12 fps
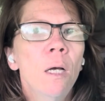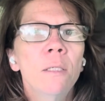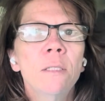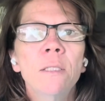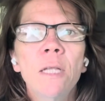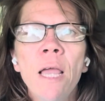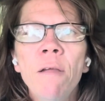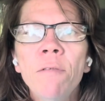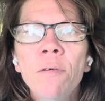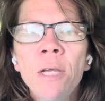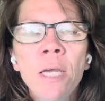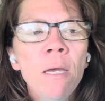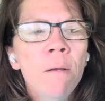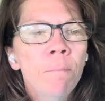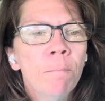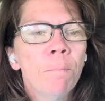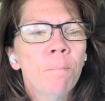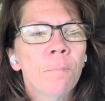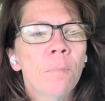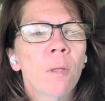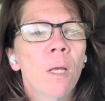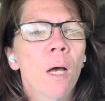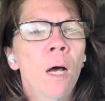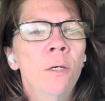Slavery
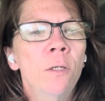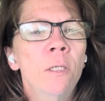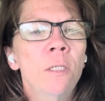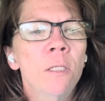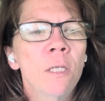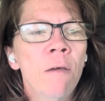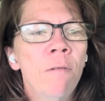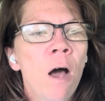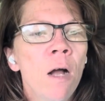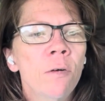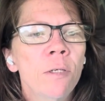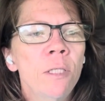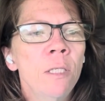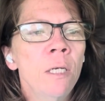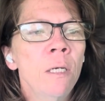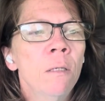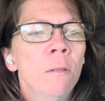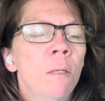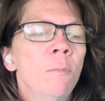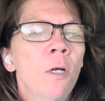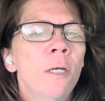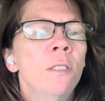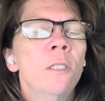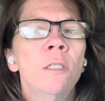under the slavocracy,
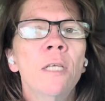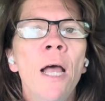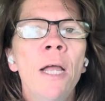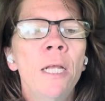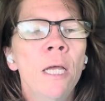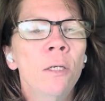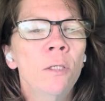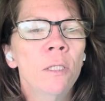society under the